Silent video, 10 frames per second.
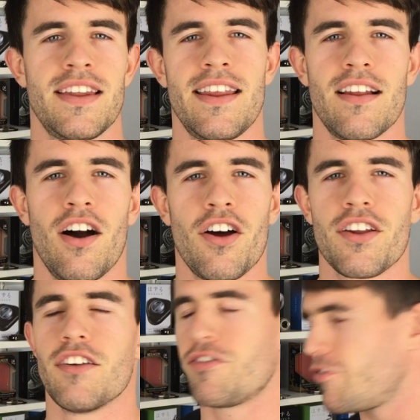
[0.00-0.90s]
in
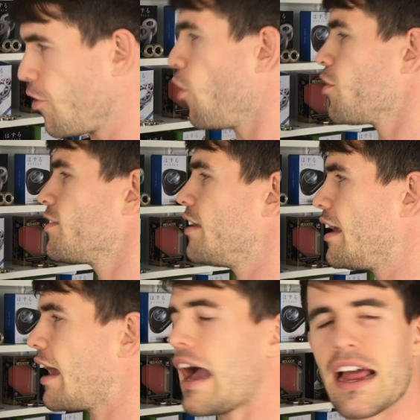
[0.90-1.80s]
on 40
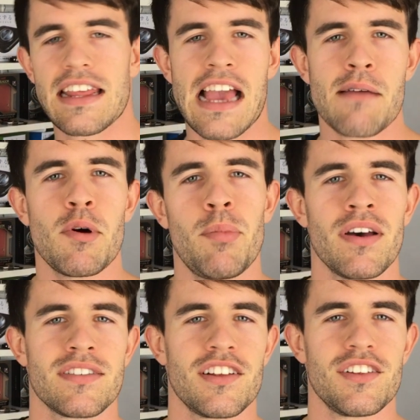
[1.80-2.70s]
Hanayama
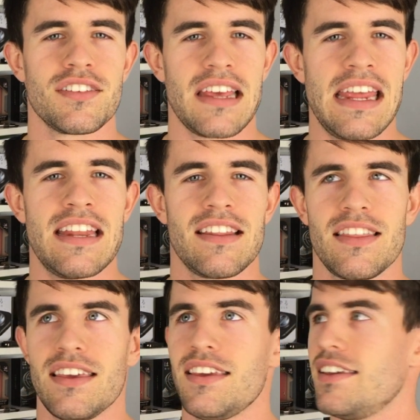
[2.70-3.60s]
puzzles in
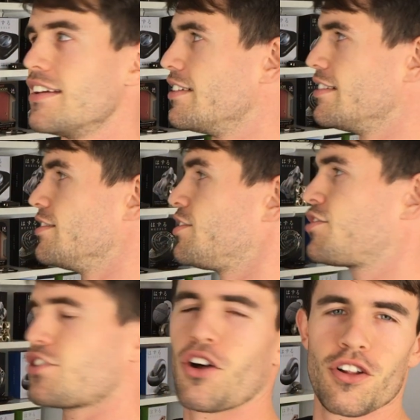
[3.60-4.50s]
the
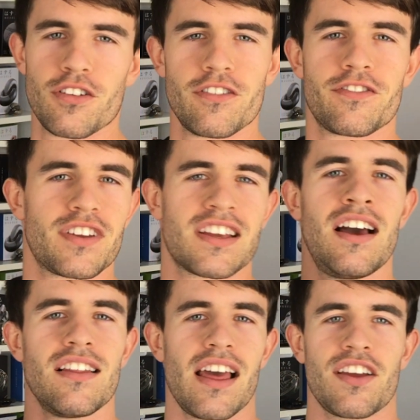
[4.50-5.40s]
solved
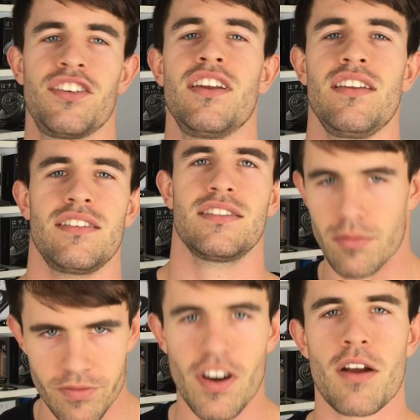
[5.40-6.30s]
collection.
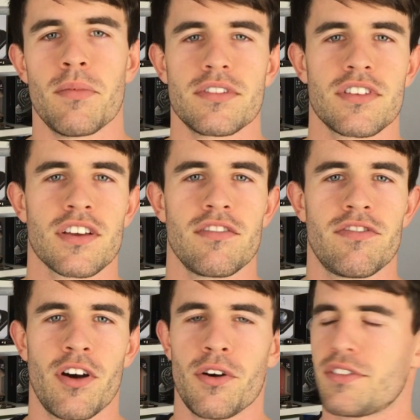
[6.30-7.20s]
I'm very much looking
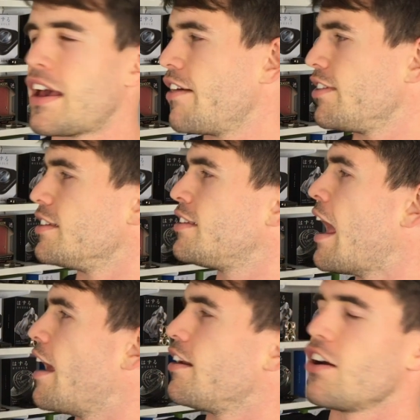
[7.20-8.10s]
forward to having
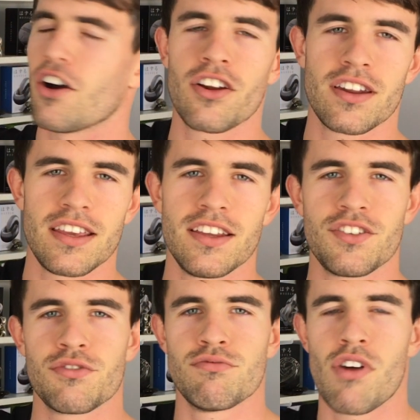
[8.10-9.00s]
10 on
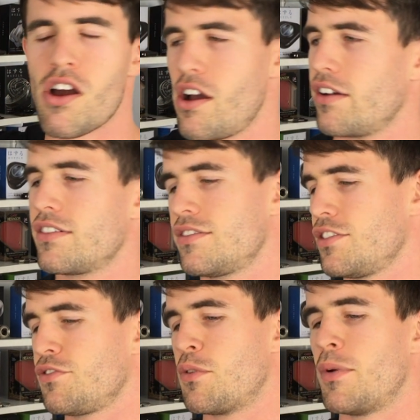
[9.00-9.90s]
each row,
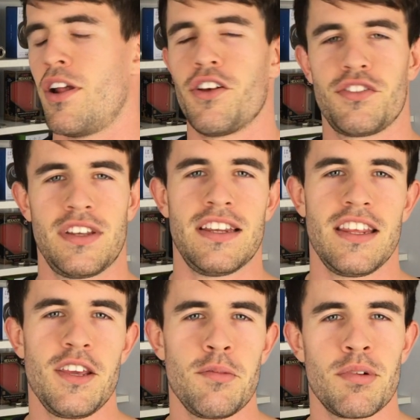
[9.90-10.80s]
just from an
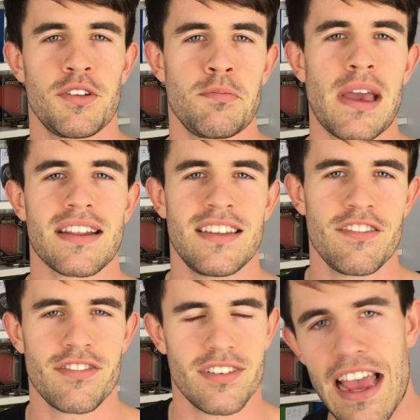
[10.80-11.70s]
OCD
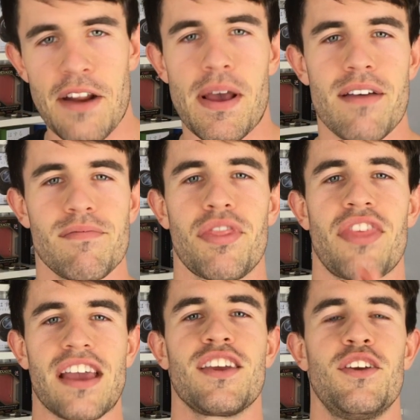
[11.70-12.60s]
perspective. Anyway,
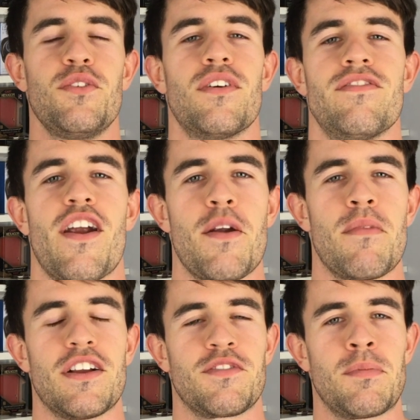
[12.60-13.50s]
thank you very
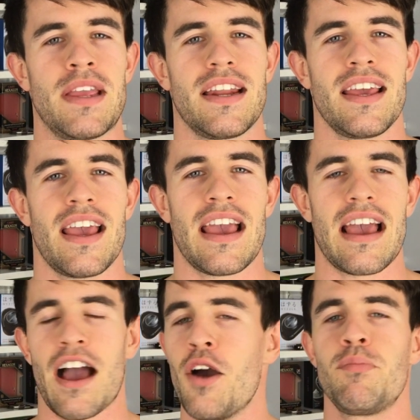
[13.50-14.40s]
much for being here.
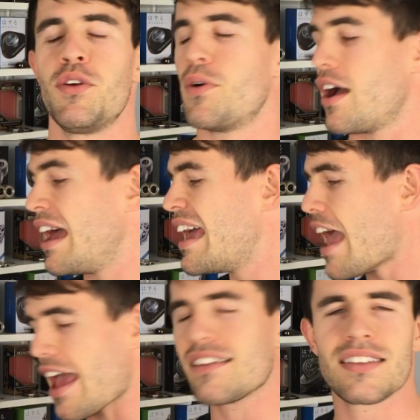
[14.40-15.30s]
I hope you were
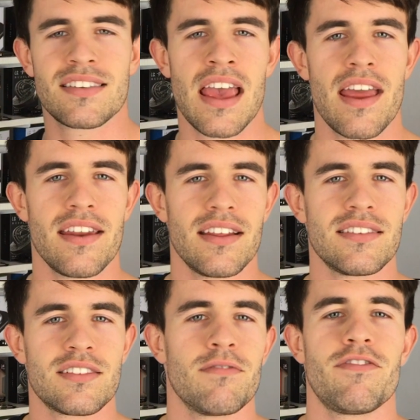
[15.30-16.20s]
entertained in
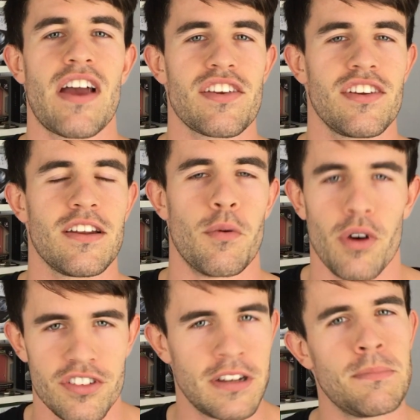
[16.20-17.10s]
some fashion
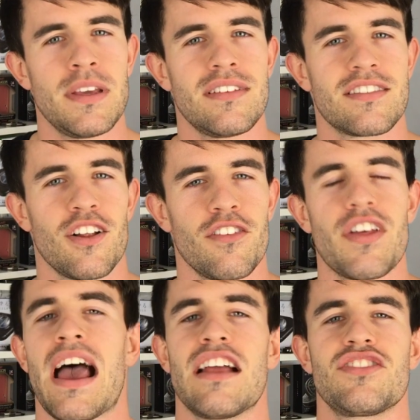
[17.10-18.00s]
watching me solve the
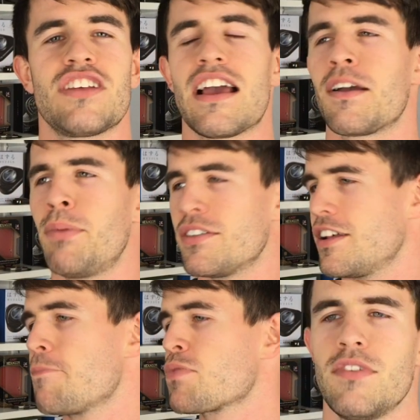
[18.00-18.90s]
hashtag
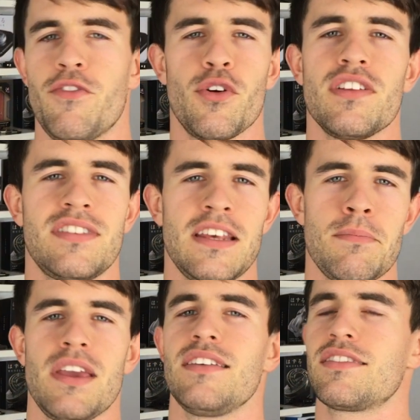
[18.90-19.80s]
puzzle. If you want to see
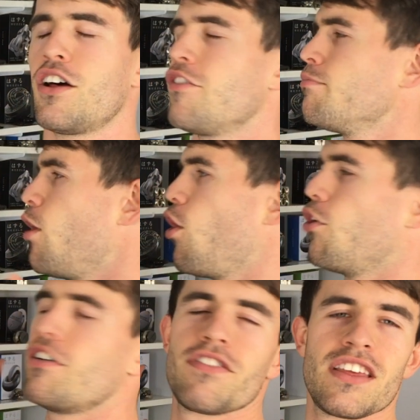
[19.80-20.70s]
me solve
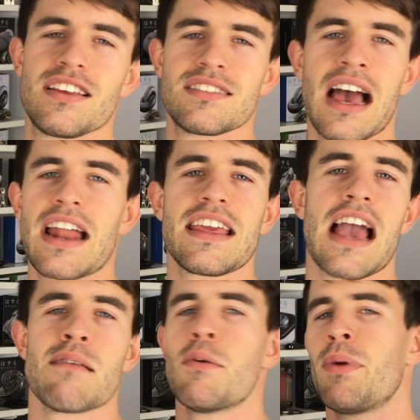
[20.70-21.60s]
more of these
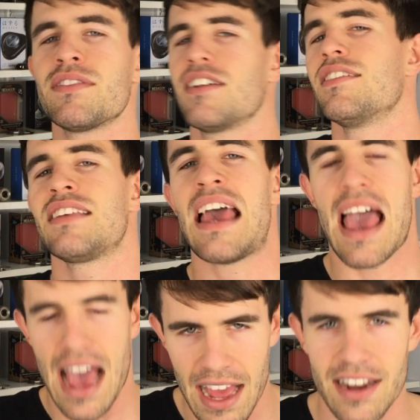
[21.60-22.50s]
Hanayama puzzles
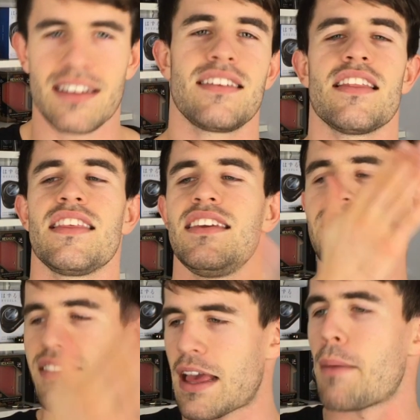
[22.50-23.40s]
and the
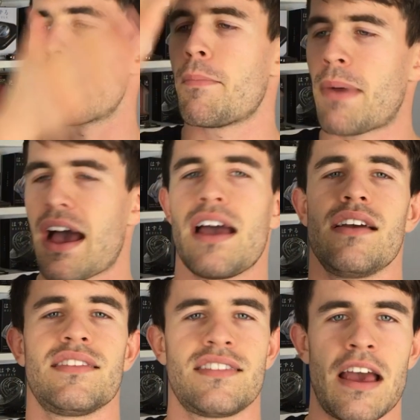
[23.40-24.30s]

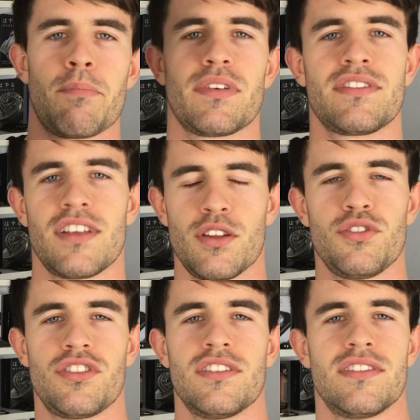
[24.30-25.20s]
step-by-step
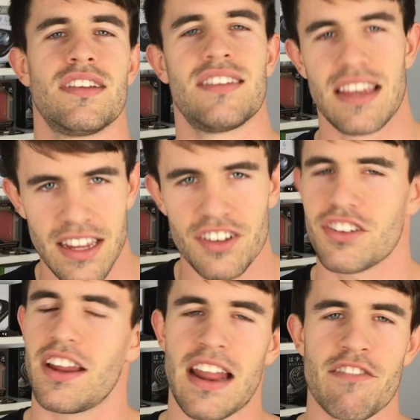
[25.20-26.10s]
solutions to each
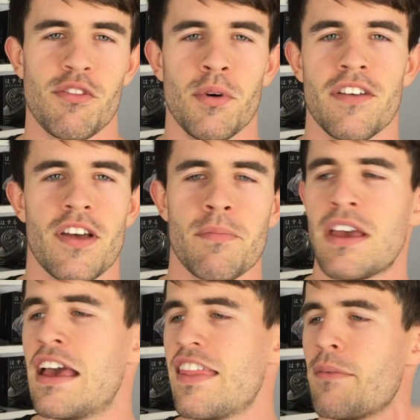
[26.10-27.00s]
and every one of them,
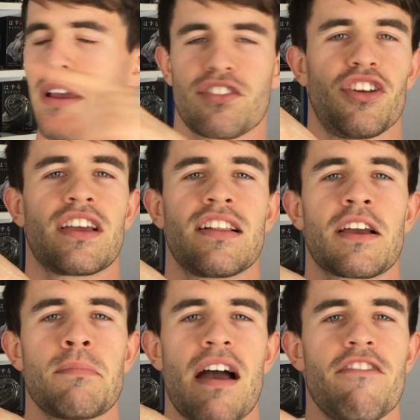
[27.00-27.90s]
then make sure you
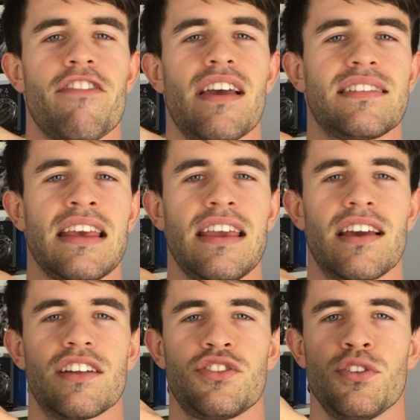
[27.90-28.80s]
click my face
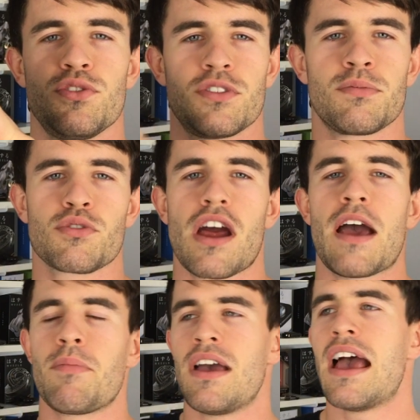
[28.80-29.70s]
here to
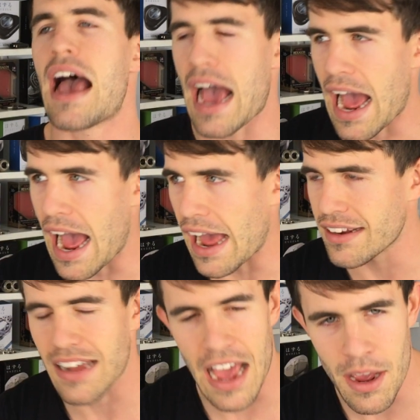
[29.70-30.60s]
subscribe,
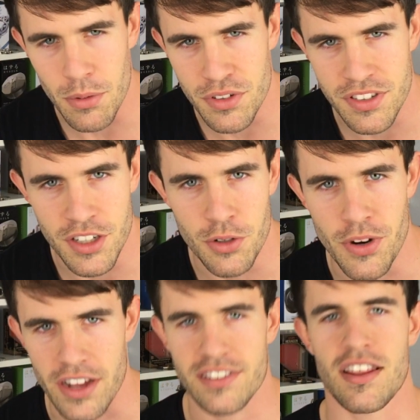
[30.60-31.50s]
and I will see you
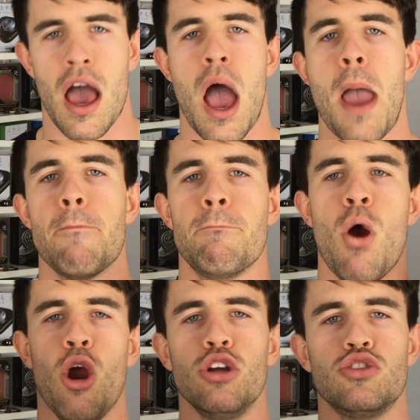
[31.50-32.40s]
next time.
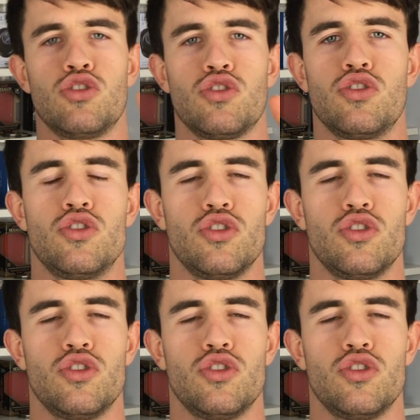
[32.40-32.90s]
Peace!